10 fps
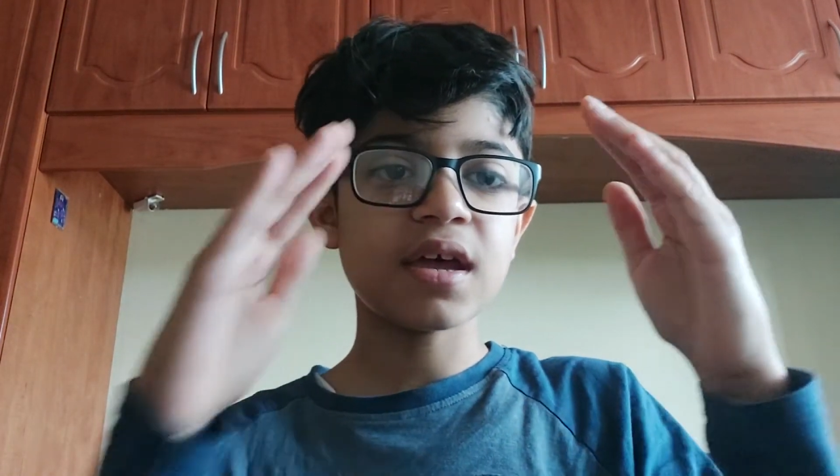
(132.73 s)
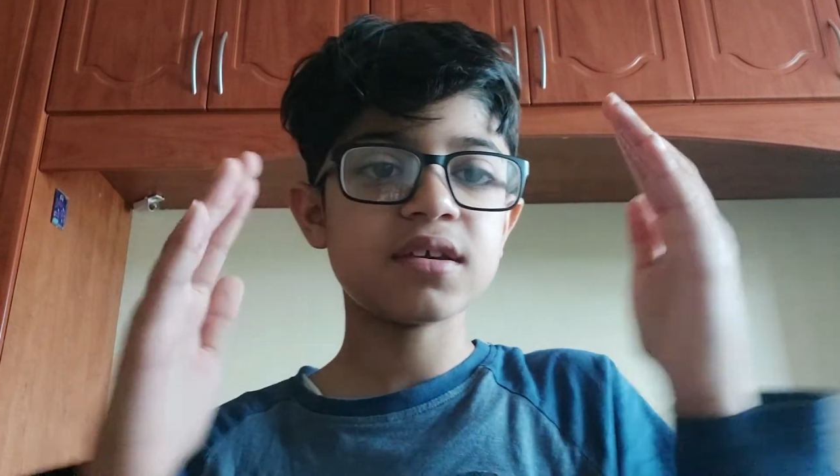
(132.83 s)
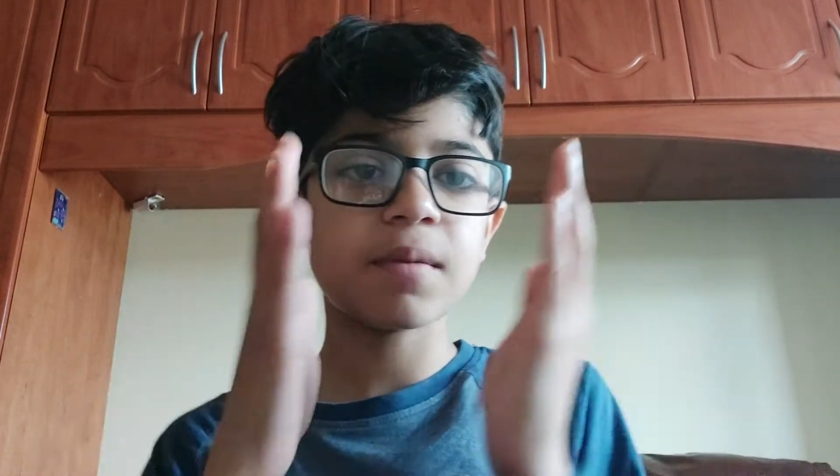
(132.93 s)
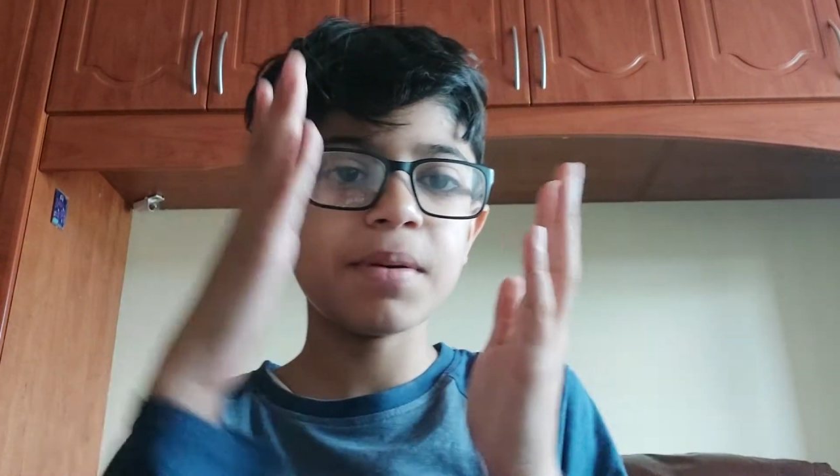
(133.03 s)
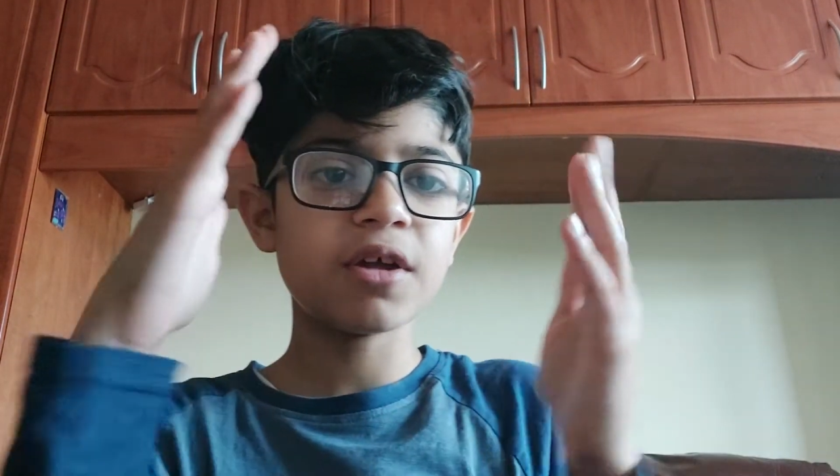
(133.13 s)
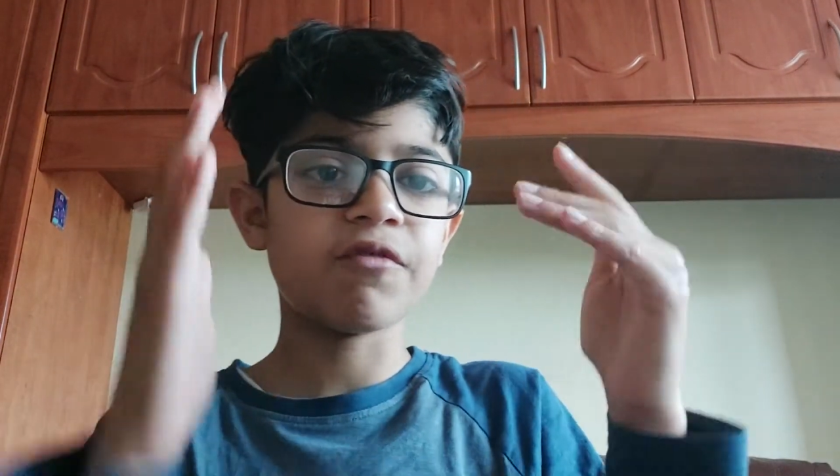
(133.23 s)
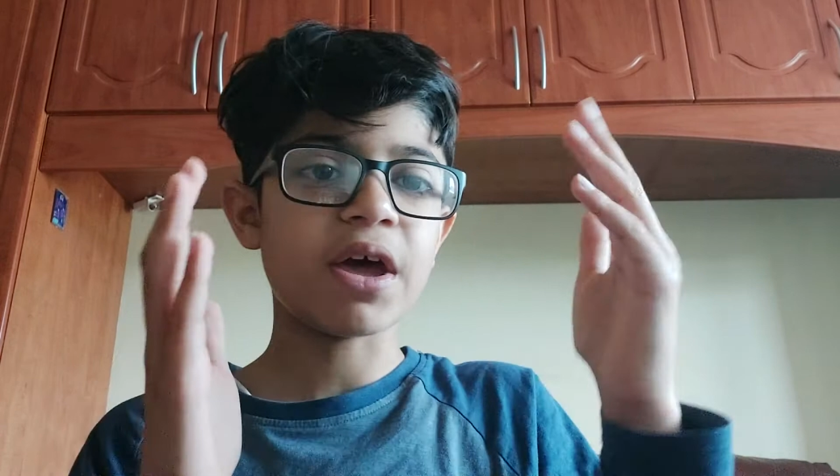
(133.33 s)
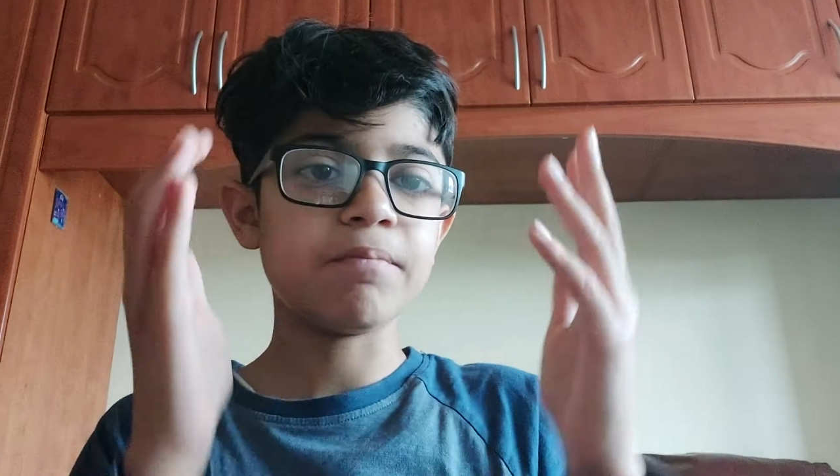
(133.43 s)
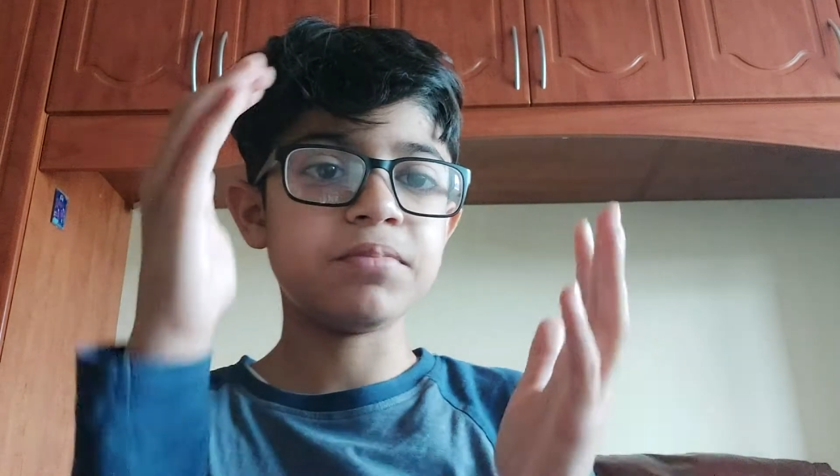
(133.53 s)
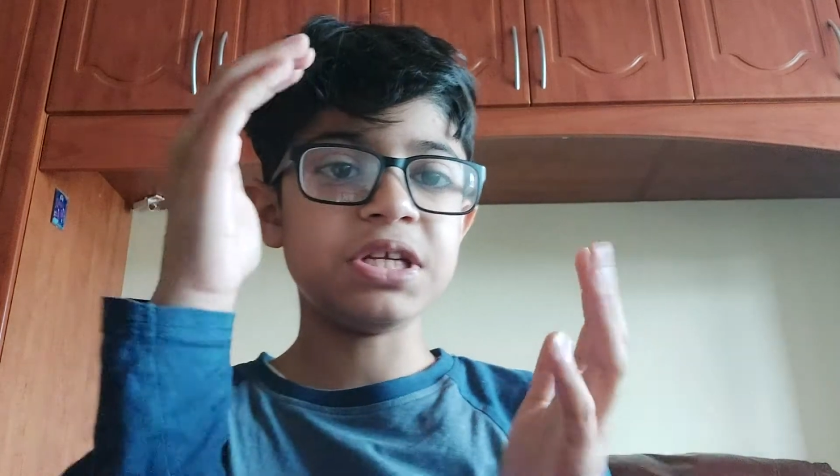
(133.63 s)
a bit of
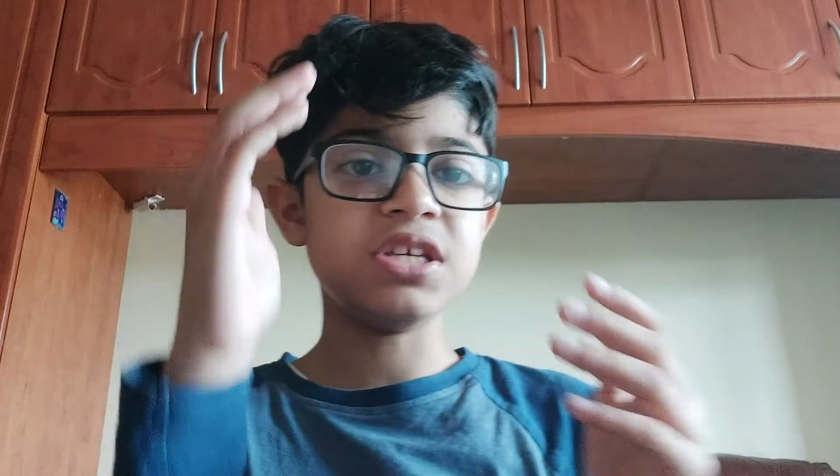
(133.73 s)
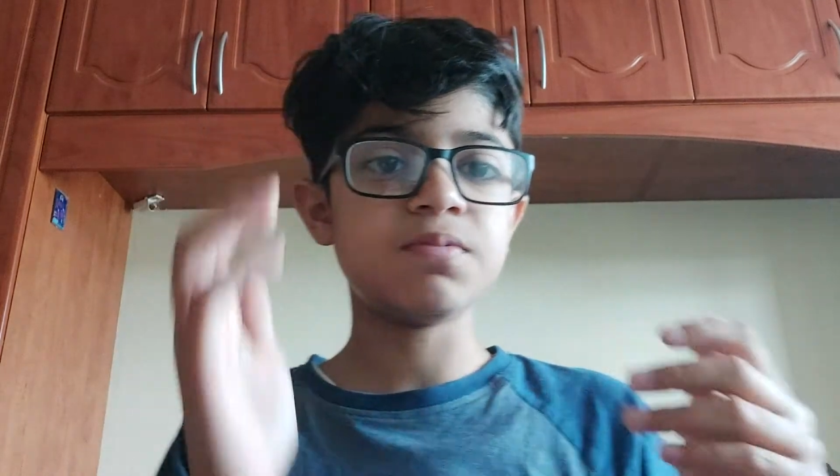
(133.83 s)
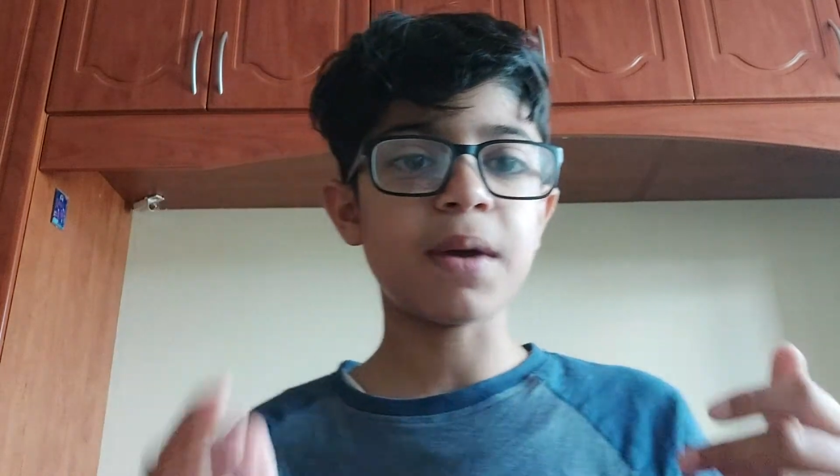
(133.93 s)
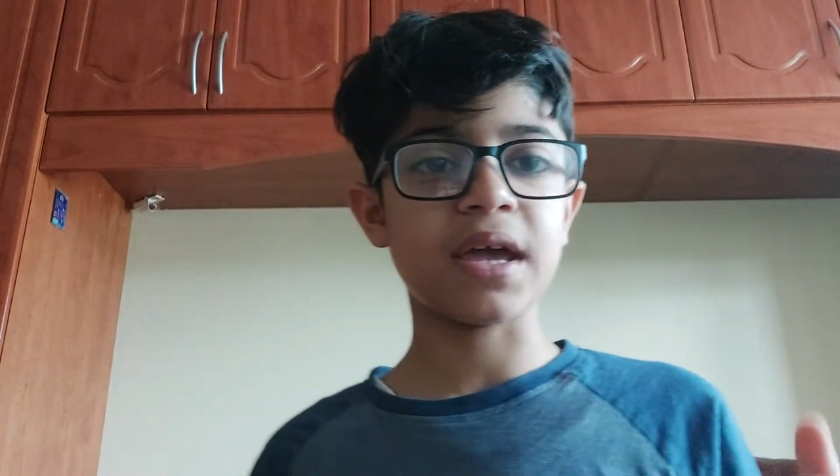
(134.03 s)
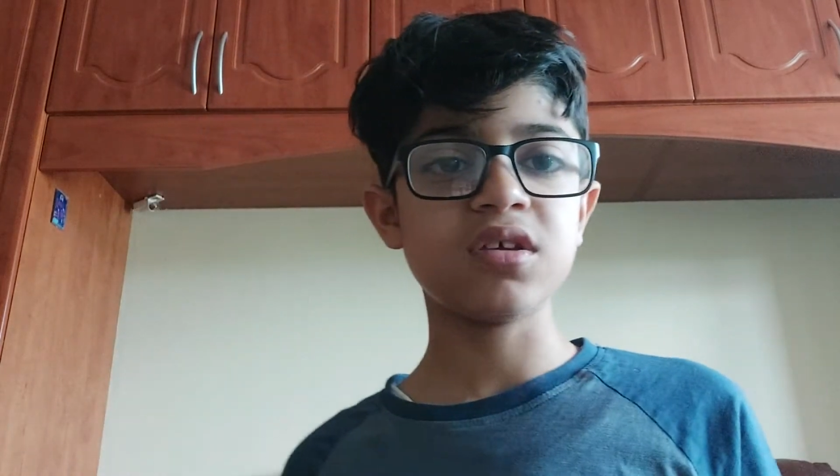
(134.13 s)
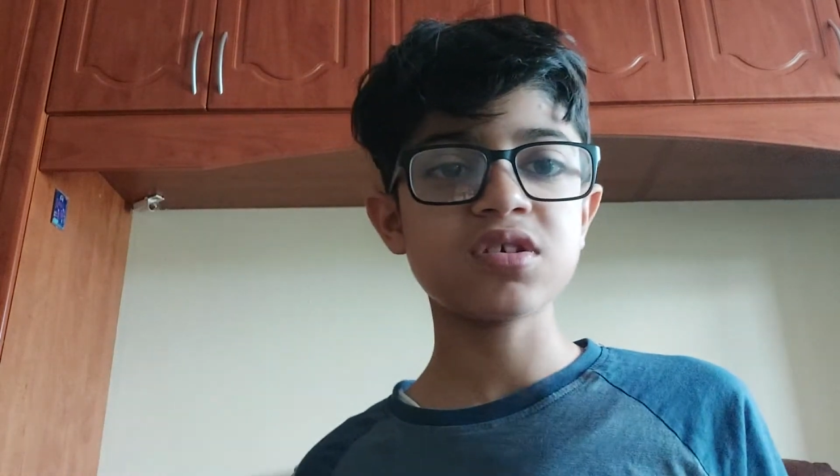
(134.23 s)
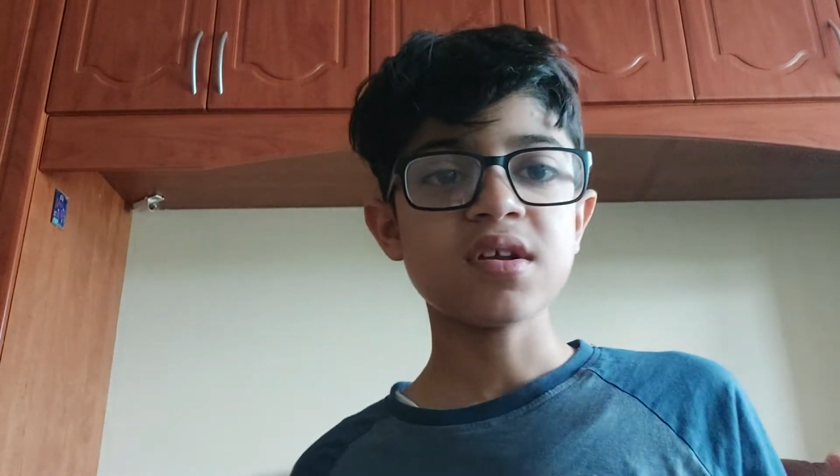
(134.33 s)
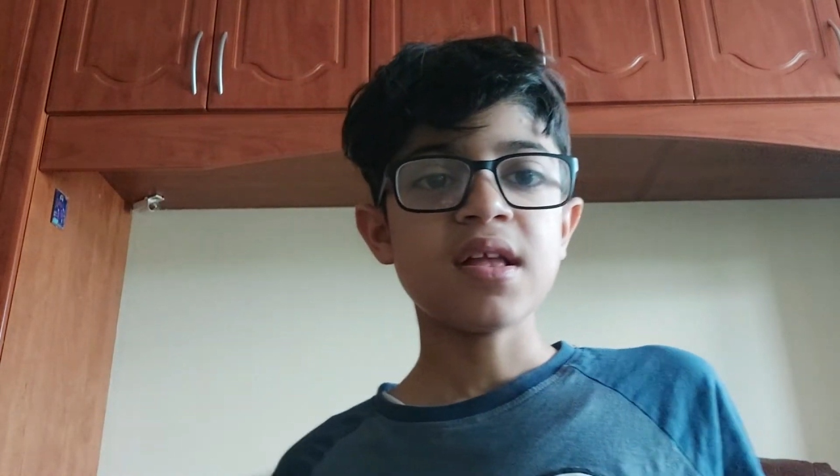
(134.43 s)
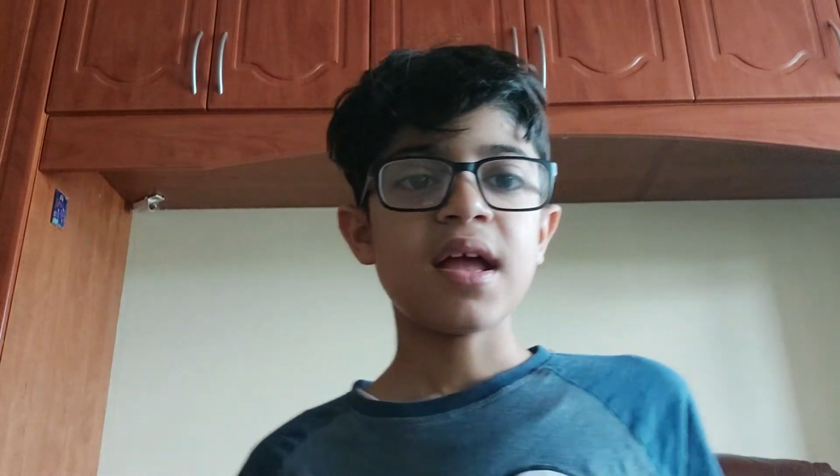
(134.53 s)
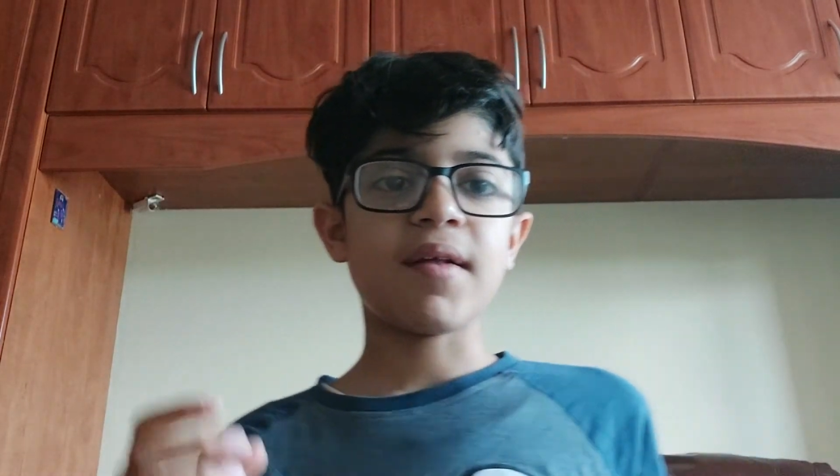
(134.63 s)
empty space,
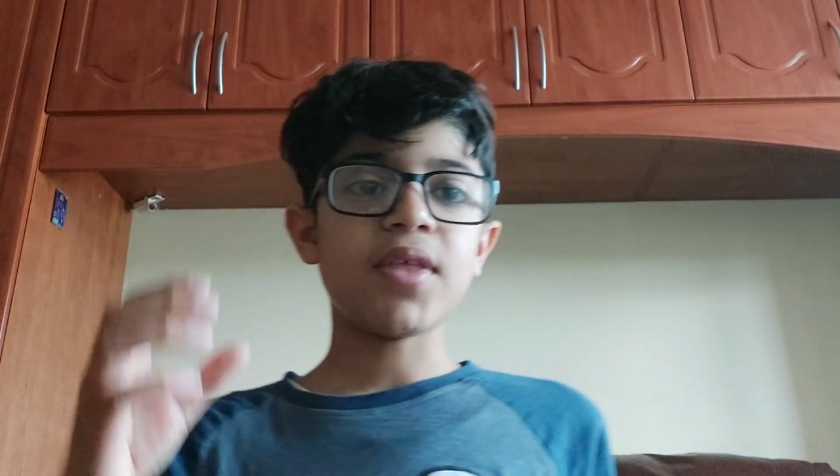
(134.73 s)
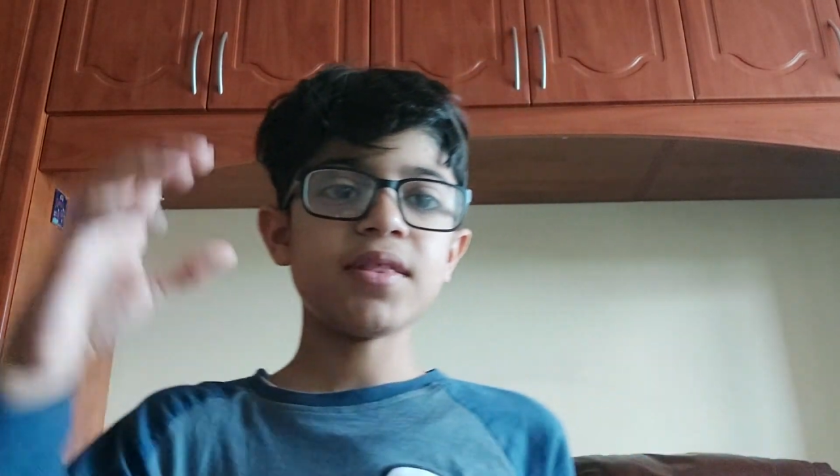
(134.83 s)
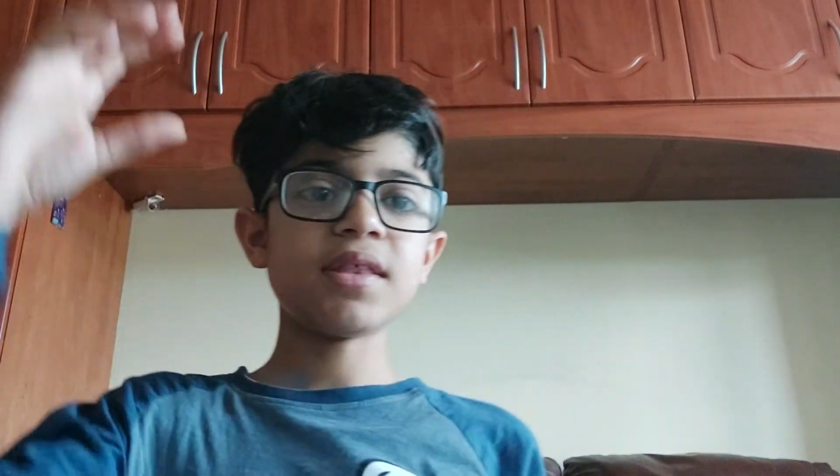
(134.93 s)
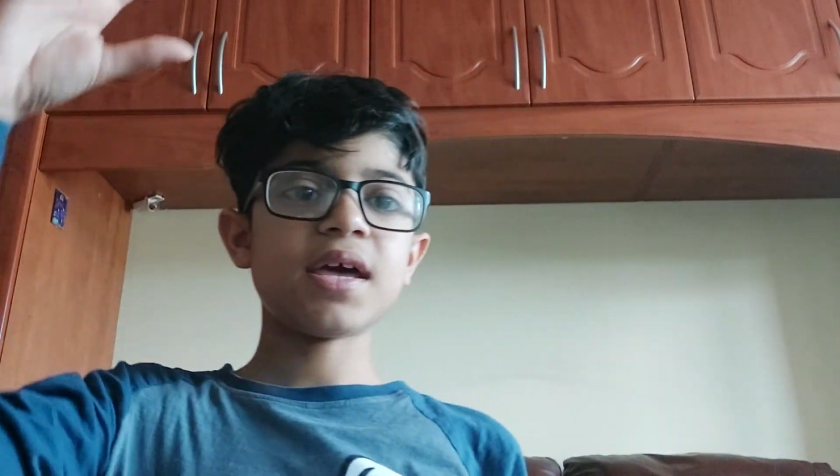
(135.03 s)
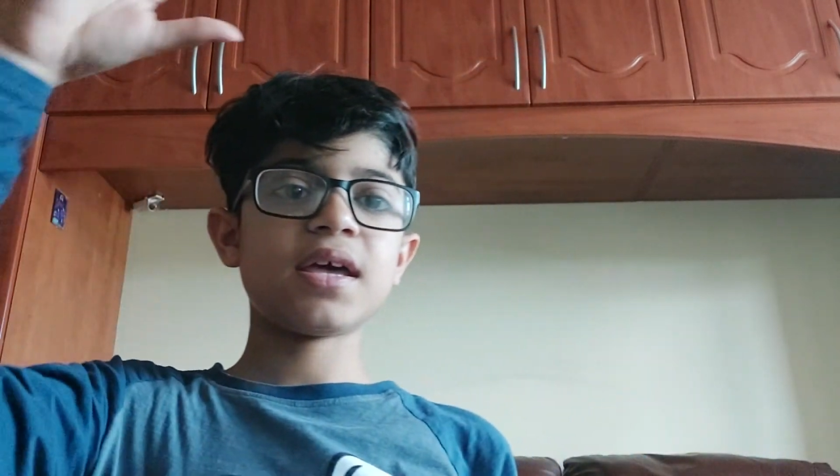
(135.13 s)
and then